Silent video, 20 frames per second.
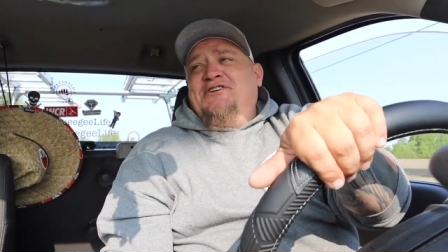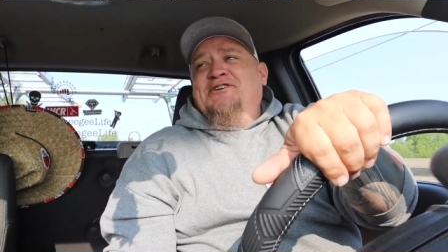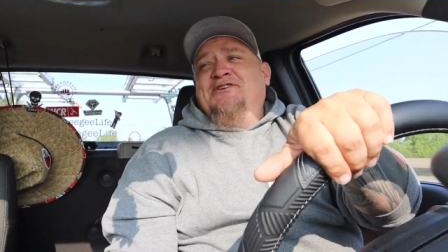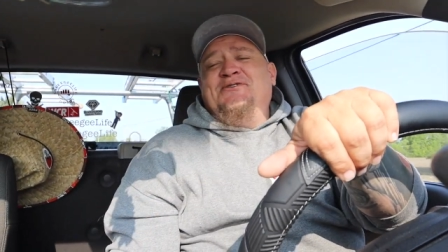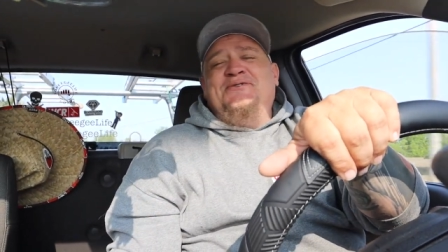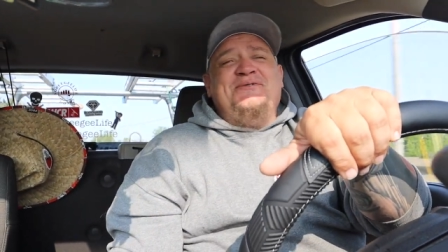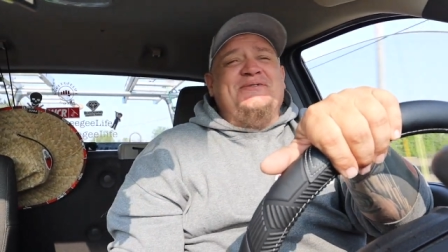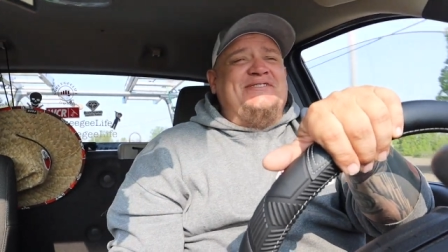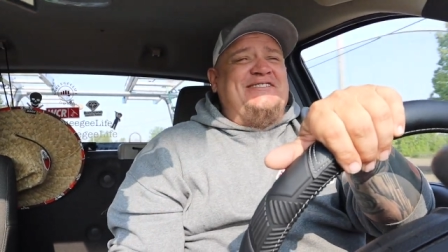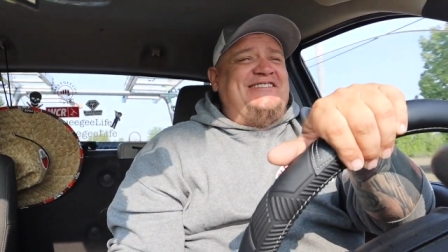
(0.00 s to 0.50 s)

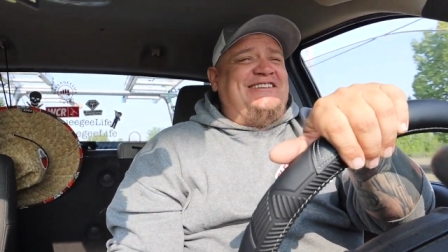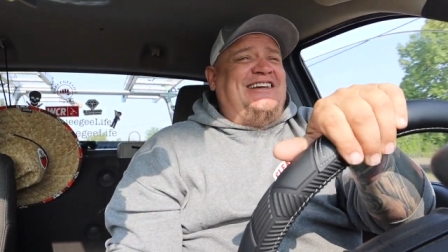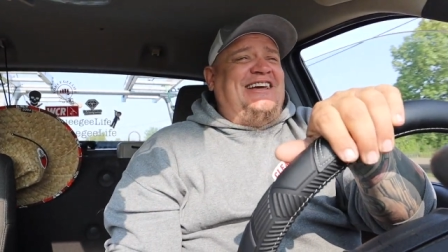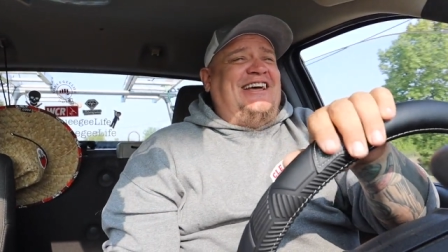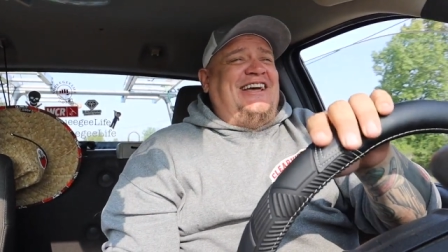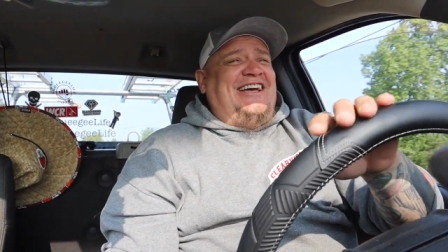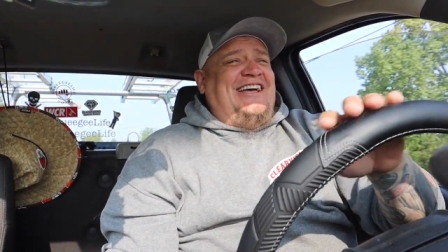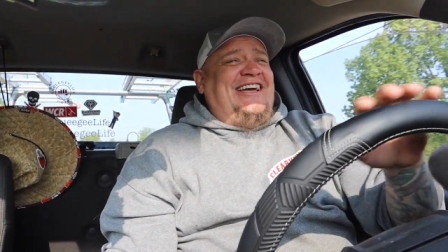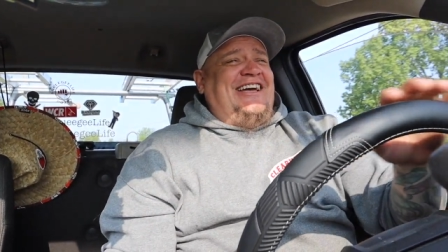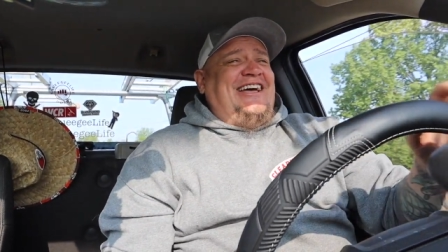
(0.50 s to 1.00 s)
use.
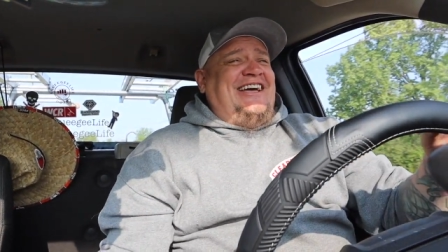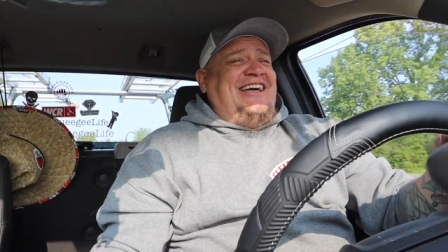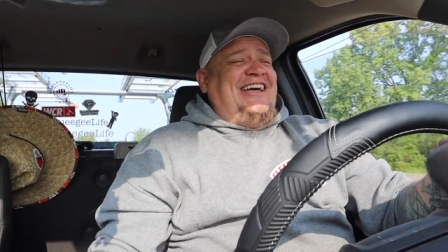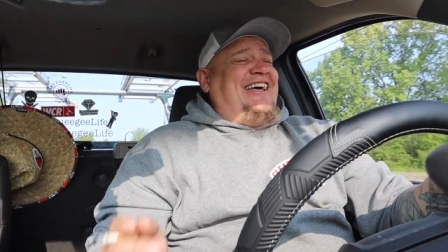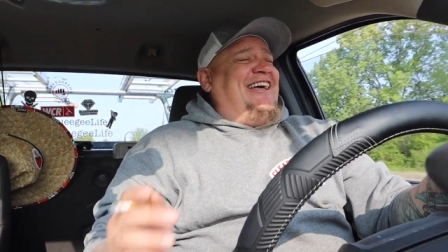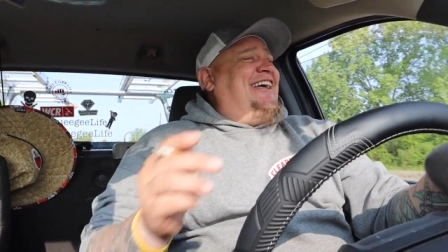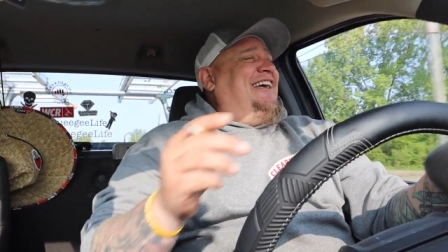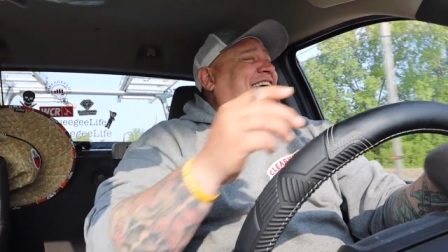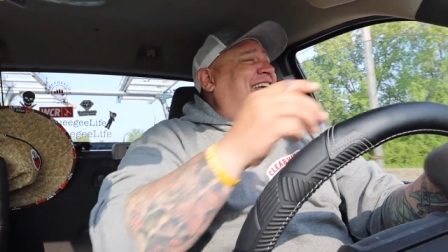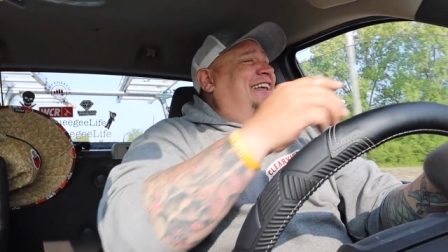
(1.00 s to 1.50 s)

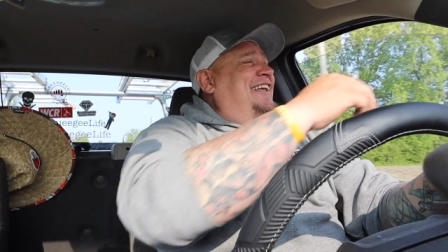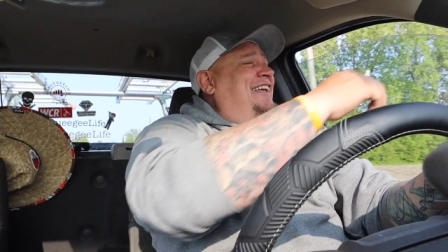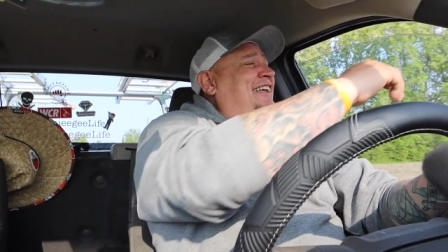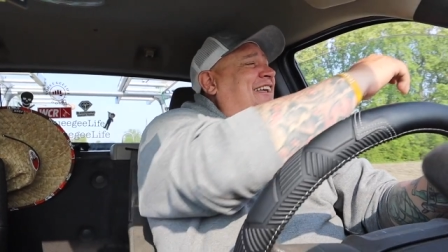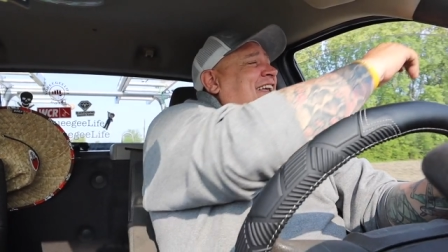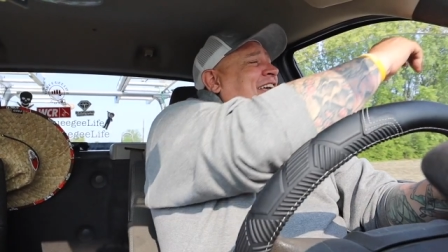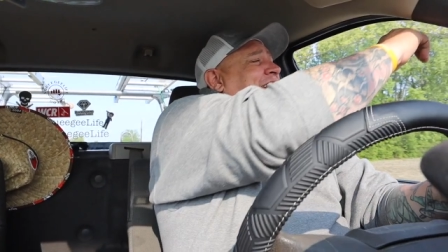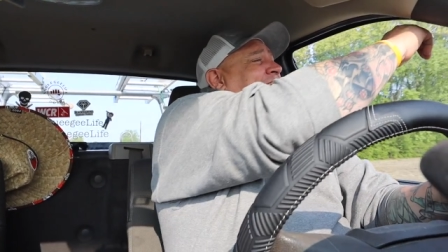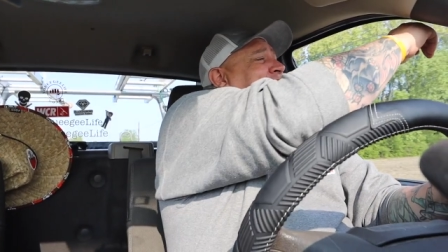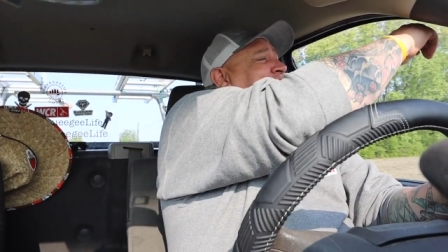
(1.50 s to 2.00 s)

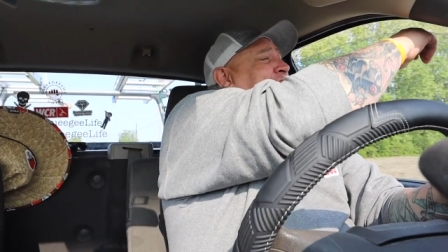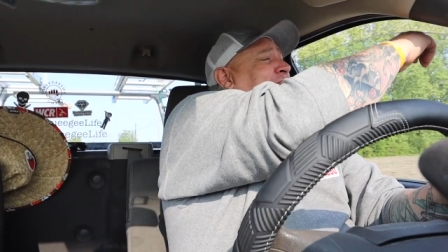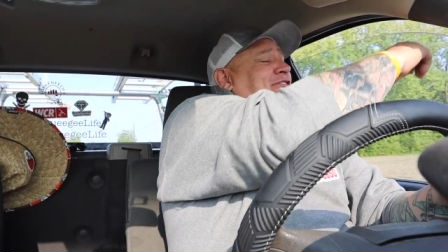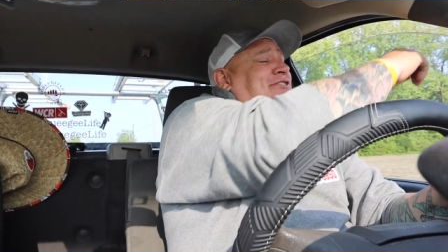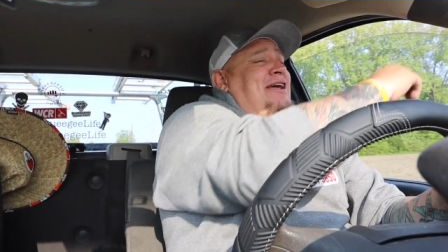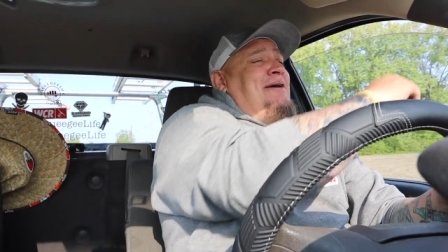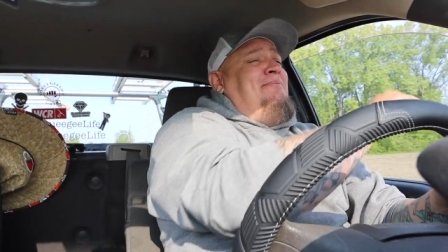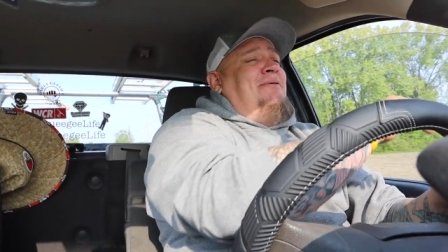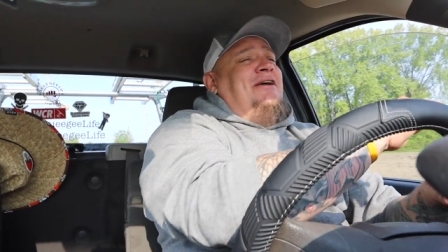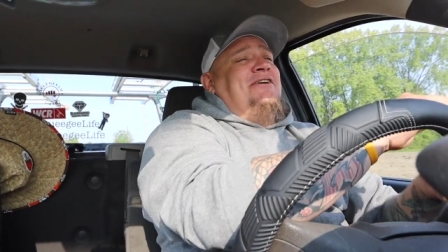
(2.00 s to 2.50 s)
I took
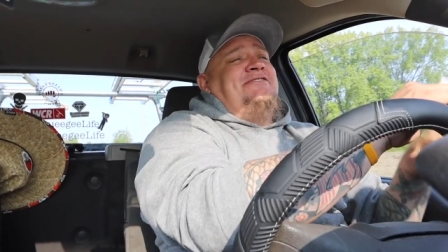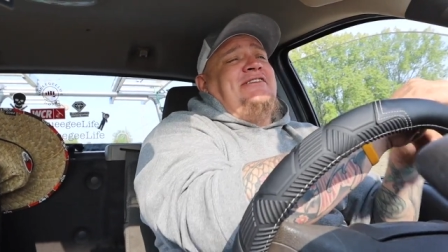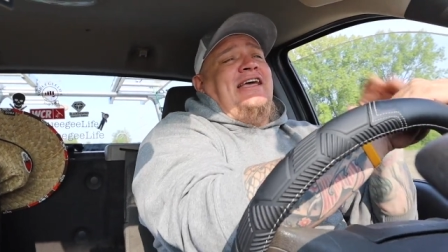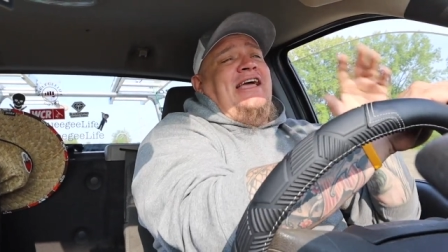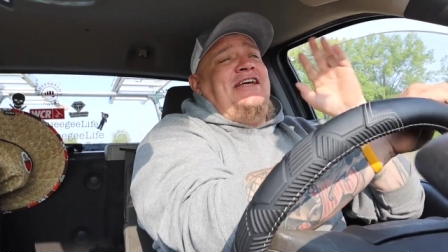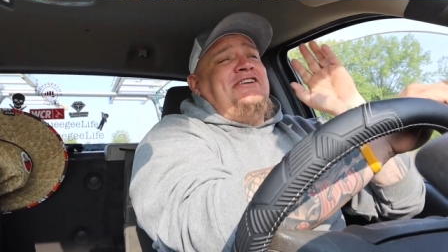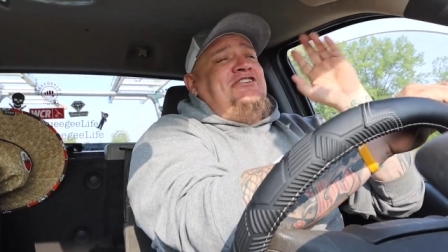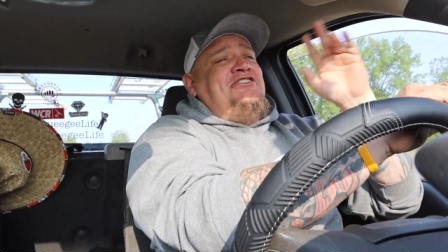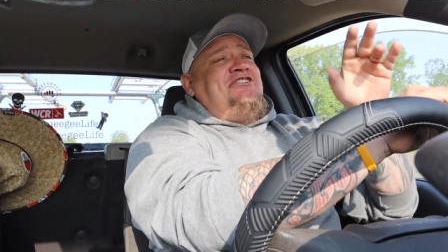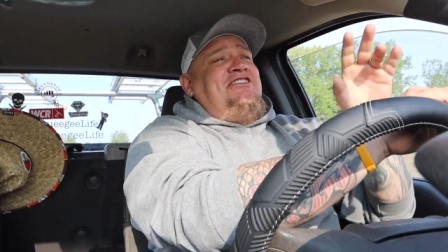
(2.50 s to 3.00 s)
that money. I was like,
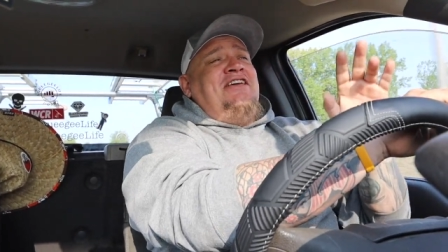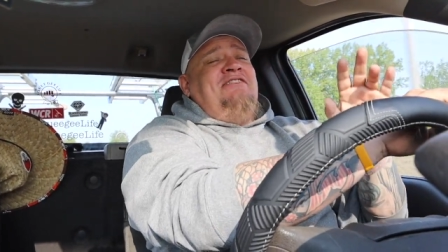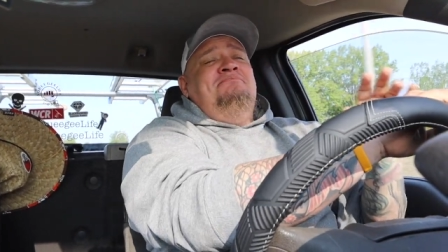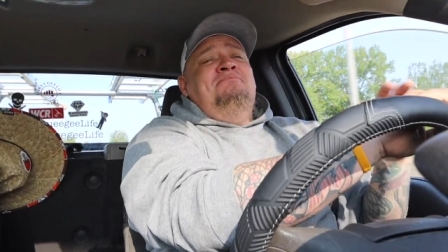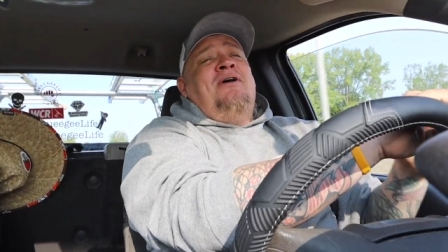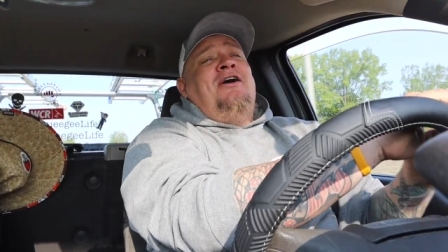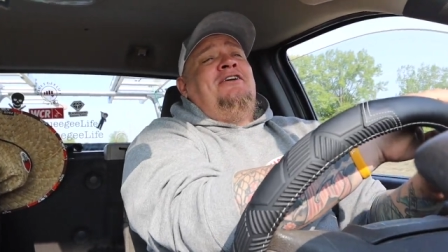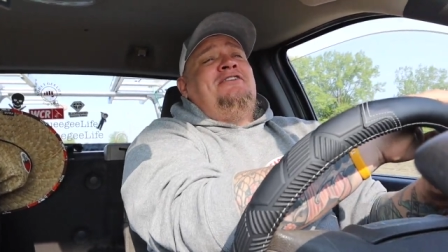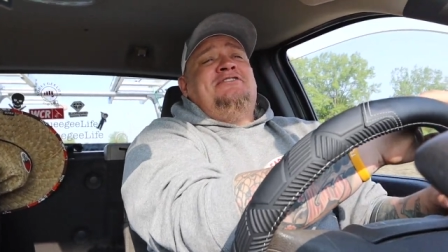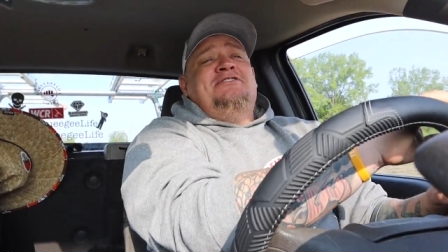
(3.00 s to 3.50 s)
hey, just give
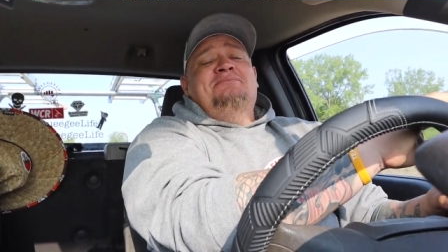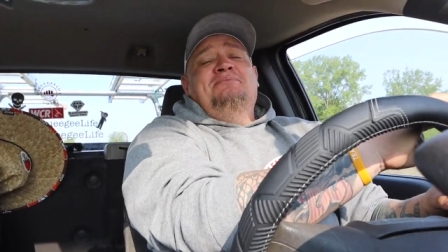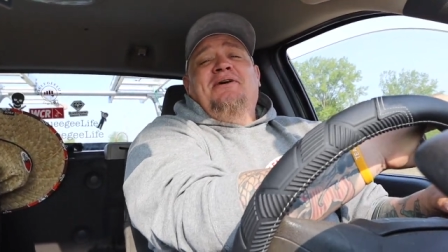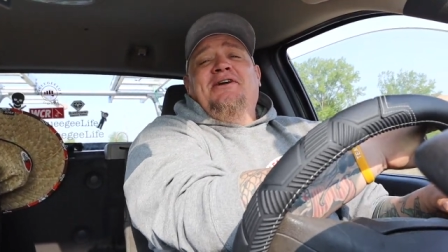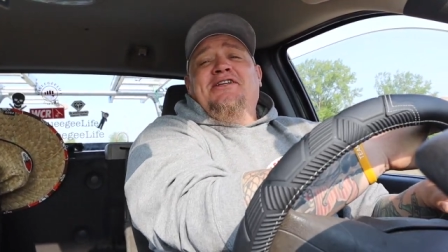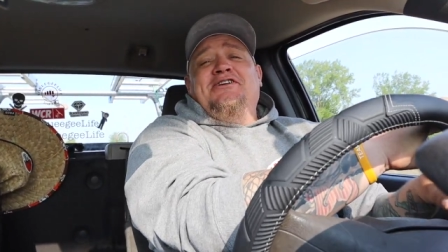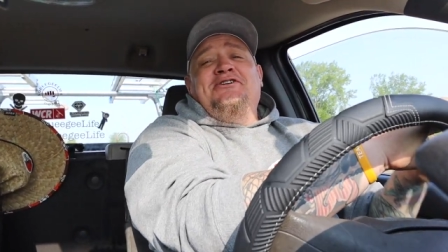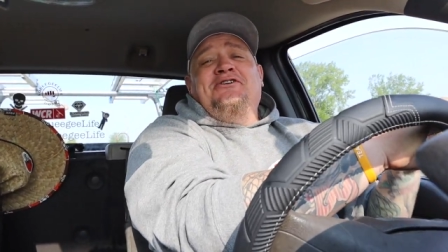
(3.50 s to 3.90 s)
Mark the money.